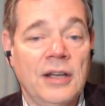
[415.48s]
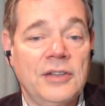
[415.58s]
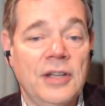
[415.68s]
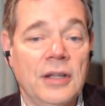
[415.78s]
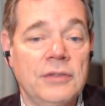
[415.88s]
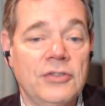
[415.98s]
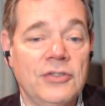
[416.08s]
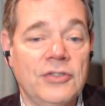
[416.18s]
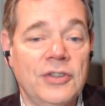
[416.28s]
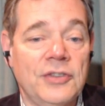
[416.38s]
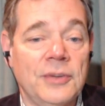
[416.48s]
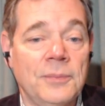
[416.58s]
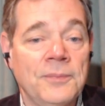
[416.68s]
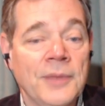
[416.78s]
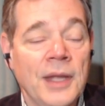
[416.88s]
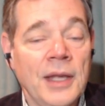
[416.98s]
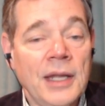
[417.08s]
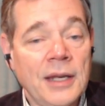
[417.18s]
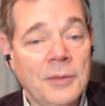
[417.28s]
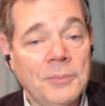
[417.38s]
television system.
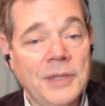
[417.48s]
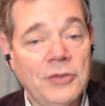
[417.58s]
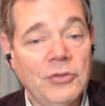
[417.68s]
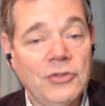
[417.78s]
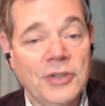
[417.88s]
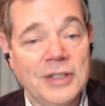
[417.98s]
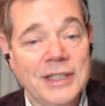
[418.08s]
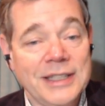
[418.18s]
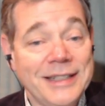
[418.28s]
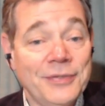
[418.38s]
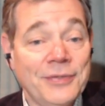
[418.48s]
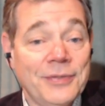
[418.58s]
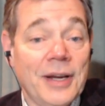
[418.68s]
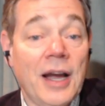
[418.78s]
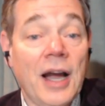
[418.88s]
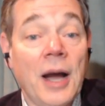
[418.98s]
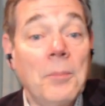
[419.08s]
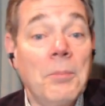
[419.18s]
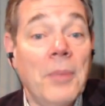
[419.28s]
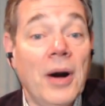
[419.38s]
Mm-hmm. Now, interestingly enough,
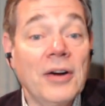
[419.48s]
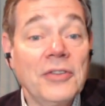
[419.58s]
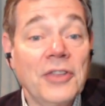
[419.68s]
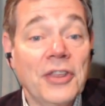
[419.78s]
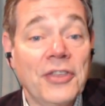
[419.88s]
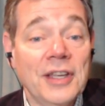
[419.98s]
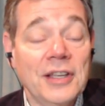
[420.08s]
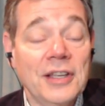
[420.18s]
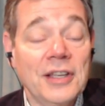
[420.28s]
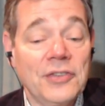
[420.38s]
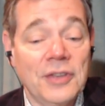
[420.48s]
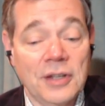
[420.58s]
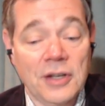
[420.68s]
among the things that